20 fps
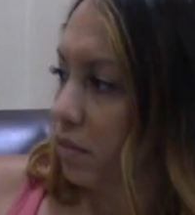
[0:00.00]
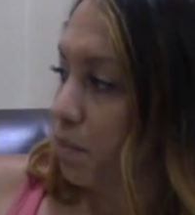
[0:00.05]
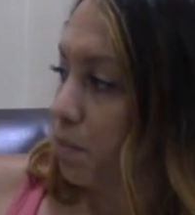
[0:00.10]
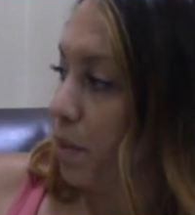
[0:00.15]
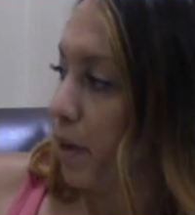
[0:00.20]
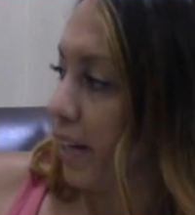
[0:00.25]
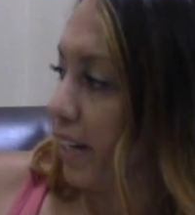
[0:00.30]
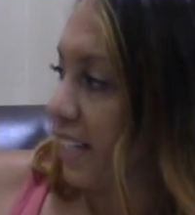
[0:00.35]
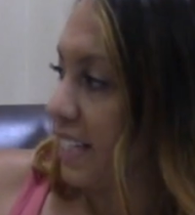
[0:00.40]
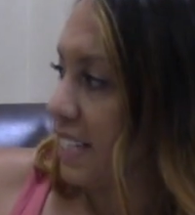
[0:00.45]

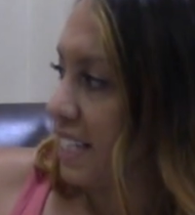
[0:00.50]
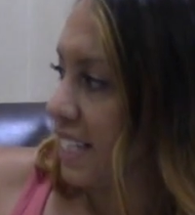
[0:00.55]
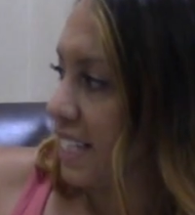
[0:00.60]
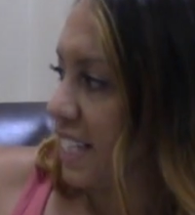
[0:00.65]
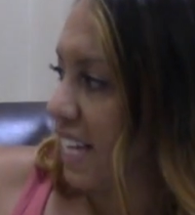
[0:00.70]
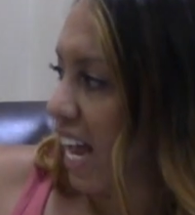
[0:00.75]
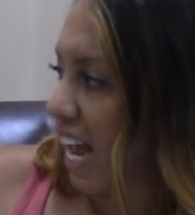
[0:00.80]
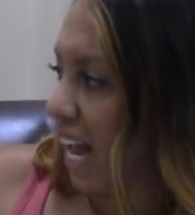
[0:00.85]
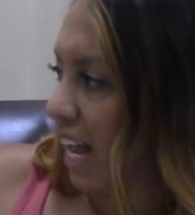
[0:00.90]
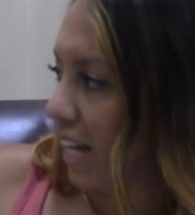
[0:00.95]
but
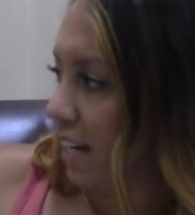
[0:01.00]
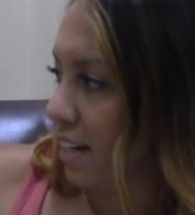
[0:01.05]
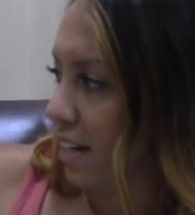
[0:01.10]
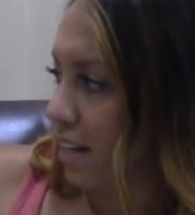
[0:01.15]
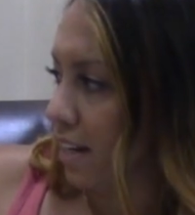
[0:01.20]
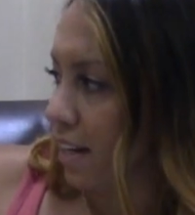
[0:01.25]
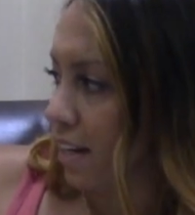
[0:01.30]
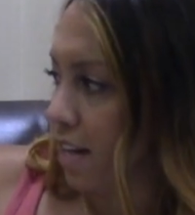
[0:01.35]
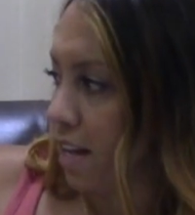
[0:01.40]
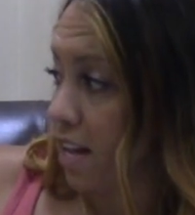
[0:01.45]
instead,
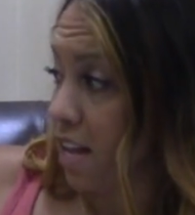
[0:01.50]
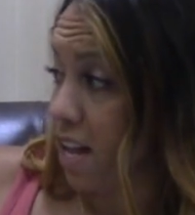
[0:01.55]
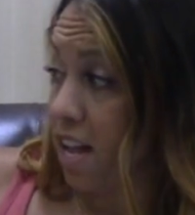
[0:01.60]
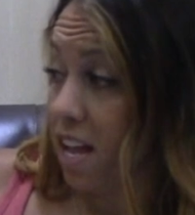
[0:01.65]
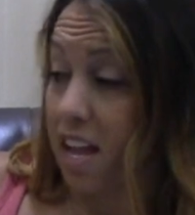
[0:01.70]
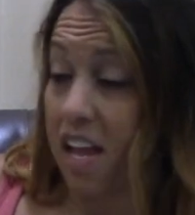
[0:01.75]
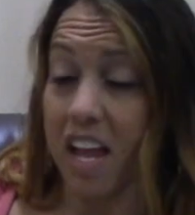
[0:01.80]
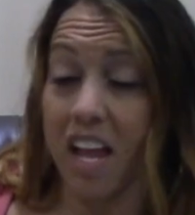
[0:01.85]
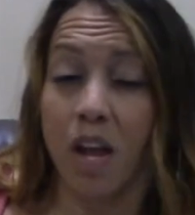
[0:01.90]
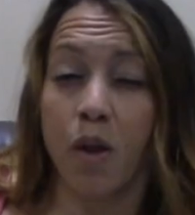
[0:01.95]

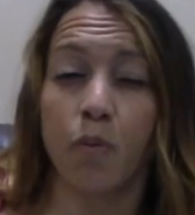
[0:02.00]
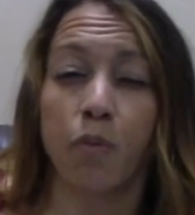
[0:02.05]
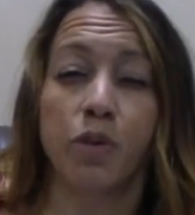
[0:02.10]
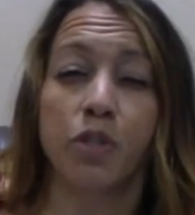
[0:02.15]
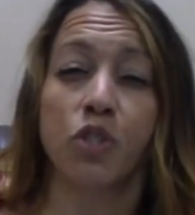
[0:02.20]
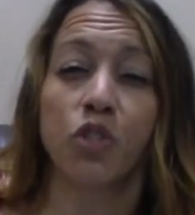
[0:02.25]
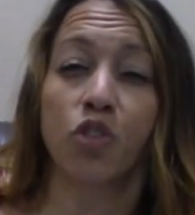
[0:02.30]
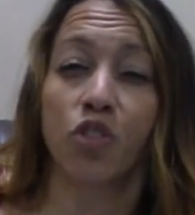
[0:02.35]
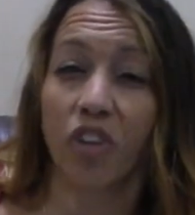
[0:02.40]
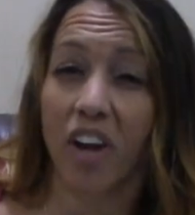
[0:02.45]
it
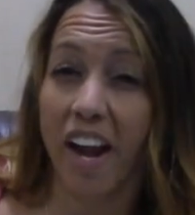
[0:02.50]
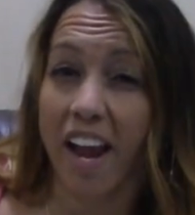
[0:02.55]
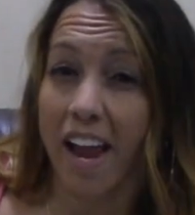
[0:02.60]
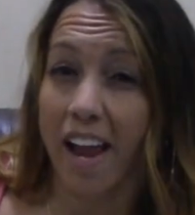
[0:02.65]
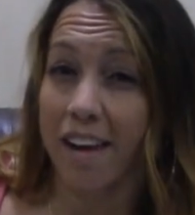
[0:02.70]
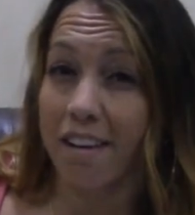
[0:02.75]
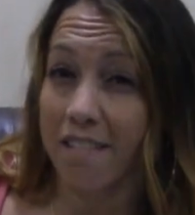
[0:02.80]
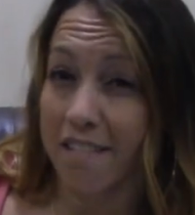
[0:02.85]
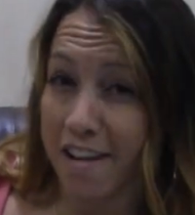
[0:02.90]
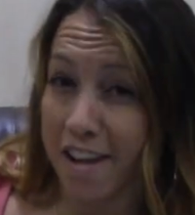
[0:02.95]
was
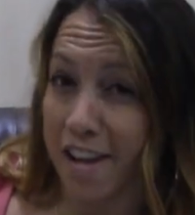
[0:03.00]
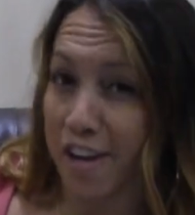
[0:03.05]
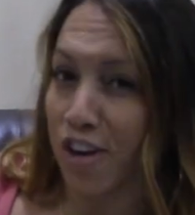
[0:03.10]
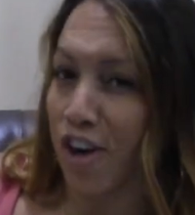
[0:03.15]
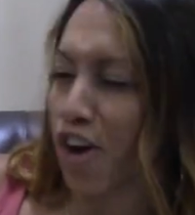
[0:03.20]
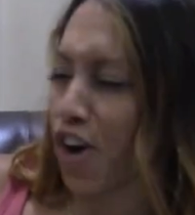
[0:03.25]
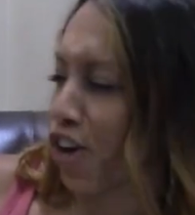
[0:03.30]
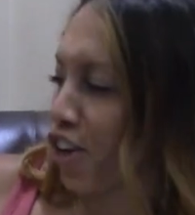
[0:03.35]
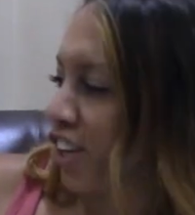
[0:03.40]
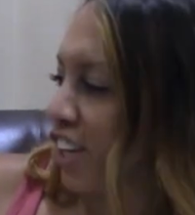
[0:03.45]
Gran in
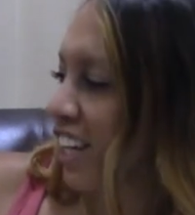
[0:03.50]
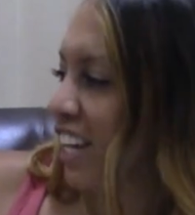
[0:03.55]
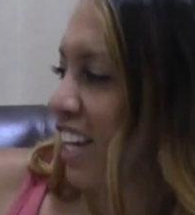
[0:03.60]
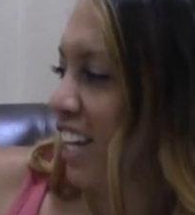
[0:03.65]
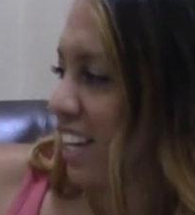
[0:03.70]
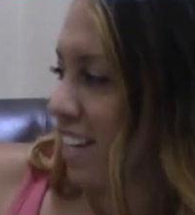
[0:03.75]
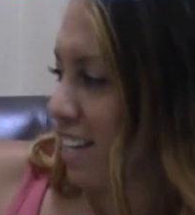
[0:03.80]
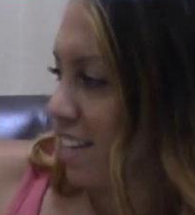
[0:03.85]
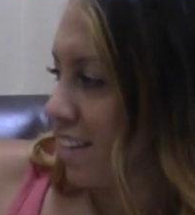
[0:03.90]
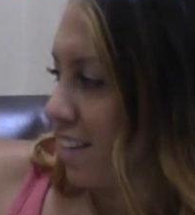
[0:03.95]
her
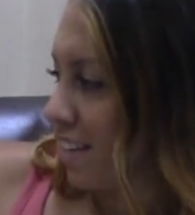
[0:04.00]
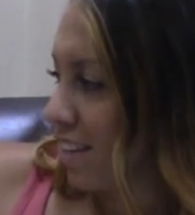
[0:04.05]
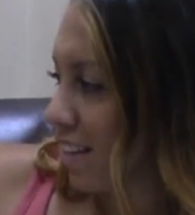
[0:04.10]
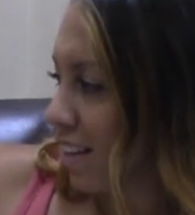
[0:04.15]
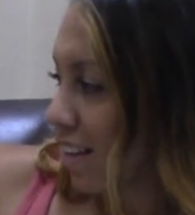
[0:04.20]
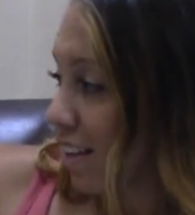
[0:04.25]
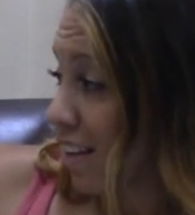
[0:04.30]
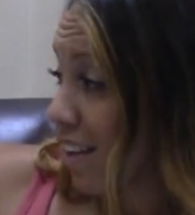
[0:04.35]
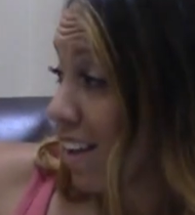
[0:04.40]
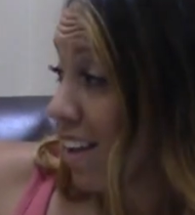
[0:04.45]
gi.
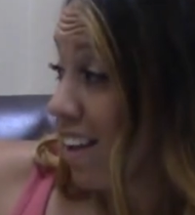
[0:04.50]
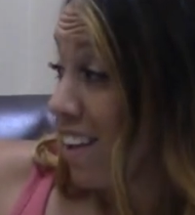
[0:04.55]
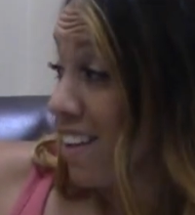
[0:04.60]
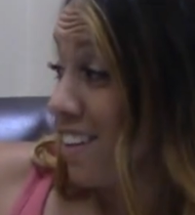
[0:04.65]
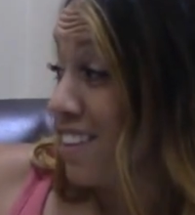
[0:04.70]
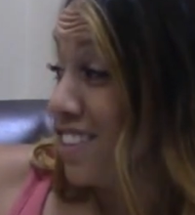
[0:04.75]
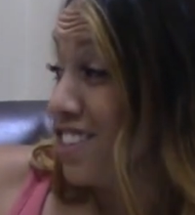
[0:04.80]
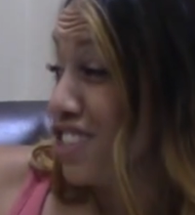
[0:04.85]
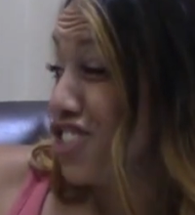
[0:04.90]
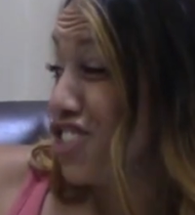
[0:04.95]

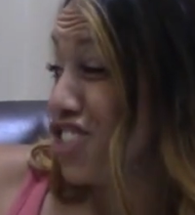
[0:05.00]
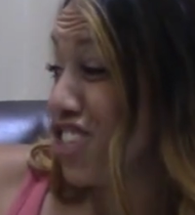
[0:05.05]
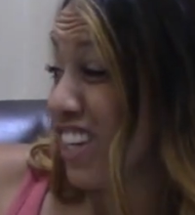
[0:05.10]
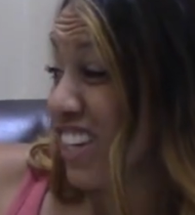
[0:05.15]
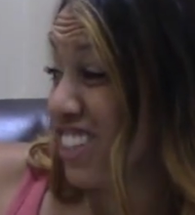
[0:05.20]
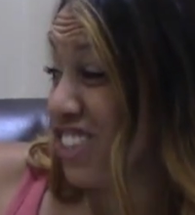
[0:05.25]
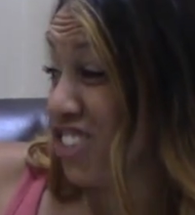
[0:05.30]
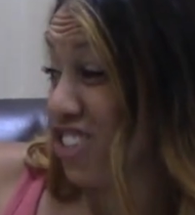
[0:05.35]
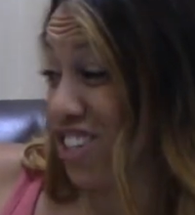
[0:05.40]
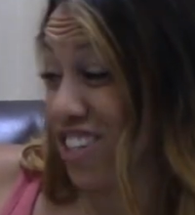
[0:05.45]

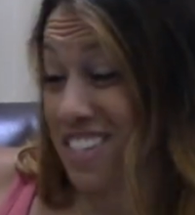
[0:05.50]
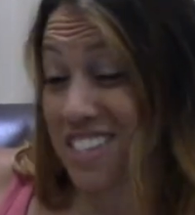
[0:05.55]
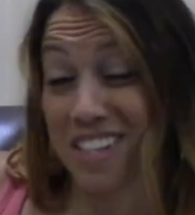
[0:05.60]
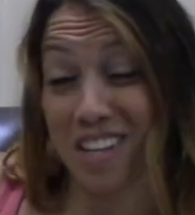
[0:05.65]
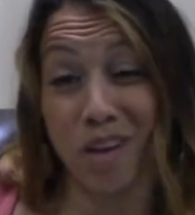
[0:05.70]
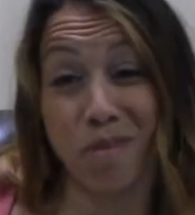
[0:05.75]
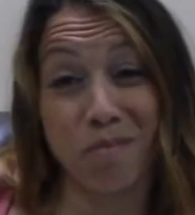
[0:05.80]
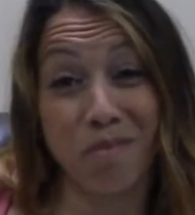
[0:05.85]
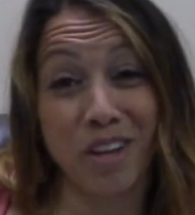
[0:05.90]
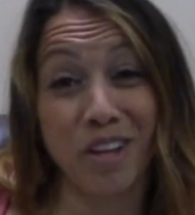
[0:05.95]
She'd just
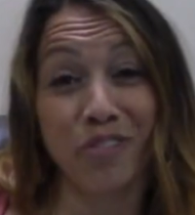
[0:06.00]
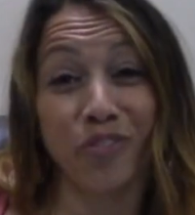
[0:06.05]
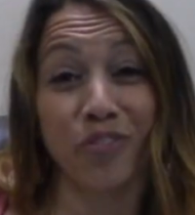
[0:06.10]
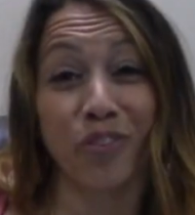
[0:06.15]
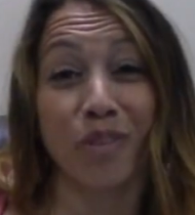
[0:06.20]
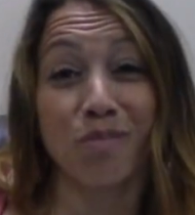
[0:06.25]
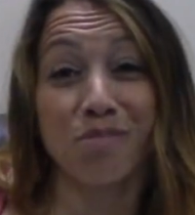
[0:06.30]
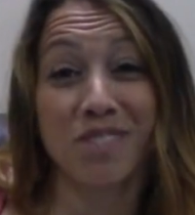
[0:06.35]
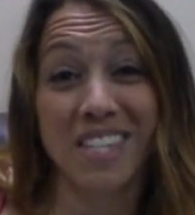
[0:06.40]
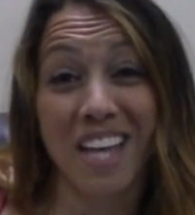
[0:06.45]
come in
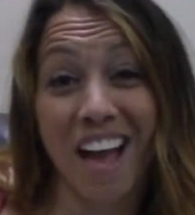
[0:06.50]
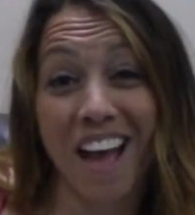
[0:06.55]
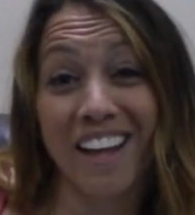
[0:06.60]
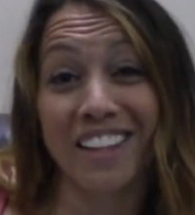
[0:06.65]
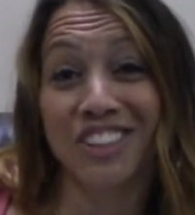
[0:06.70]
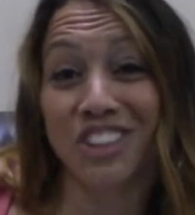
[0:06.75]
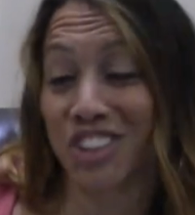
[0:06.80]
from Tai